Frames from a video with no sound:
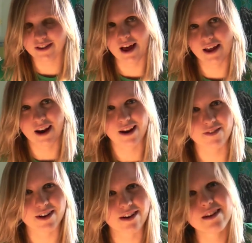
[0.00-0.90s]
that I have
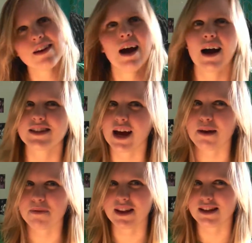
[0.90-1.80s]
a
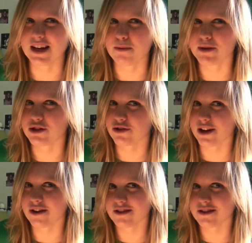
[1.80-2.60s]
type and that type is straight